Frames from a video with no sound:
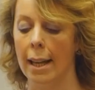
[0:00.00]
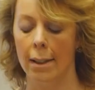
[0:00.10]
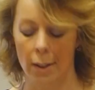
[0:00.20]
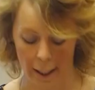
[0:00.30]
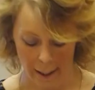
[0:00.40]

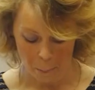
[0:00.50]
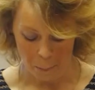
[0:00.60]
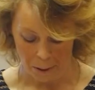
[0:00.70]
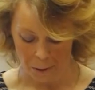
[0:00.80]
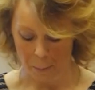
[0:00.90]
underlying
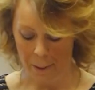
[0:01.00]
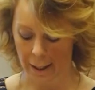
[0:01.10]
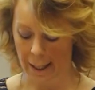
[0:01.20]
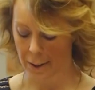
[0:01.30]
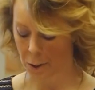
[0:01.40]

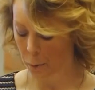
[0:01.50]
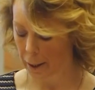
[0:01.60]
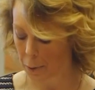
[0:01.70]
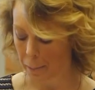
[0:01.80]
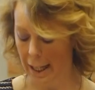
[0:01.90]
principle has
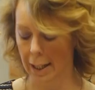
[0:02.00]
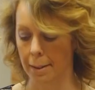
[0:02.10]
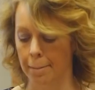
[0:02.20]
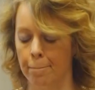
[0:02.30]
always been